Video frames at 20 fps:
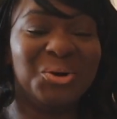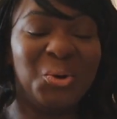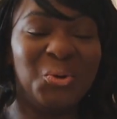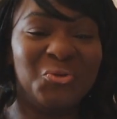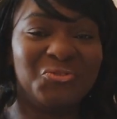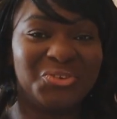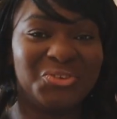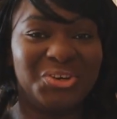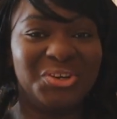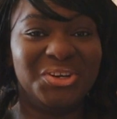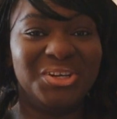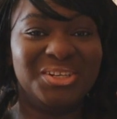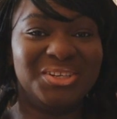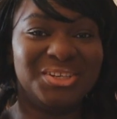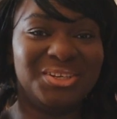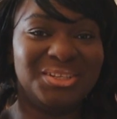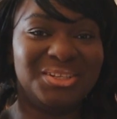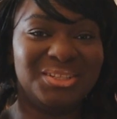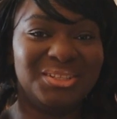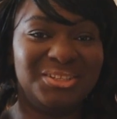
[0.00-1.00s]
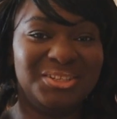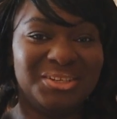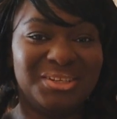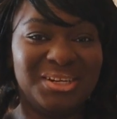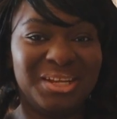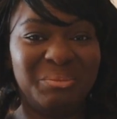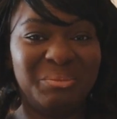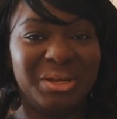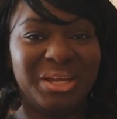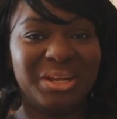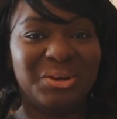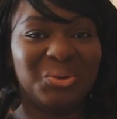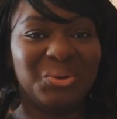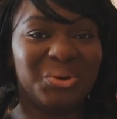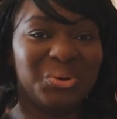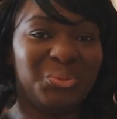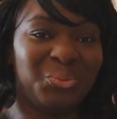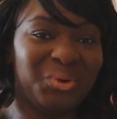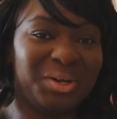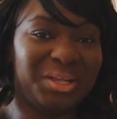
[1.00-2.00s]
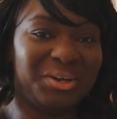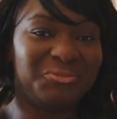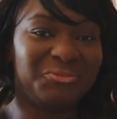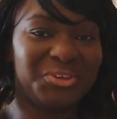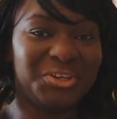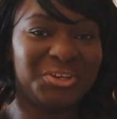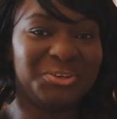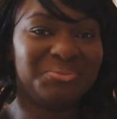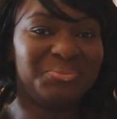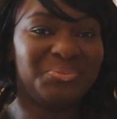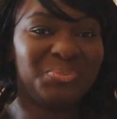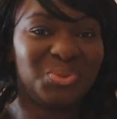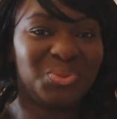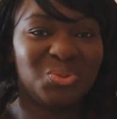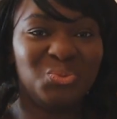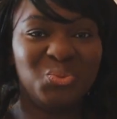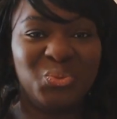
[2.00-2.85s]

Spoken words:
over your limit or whatever,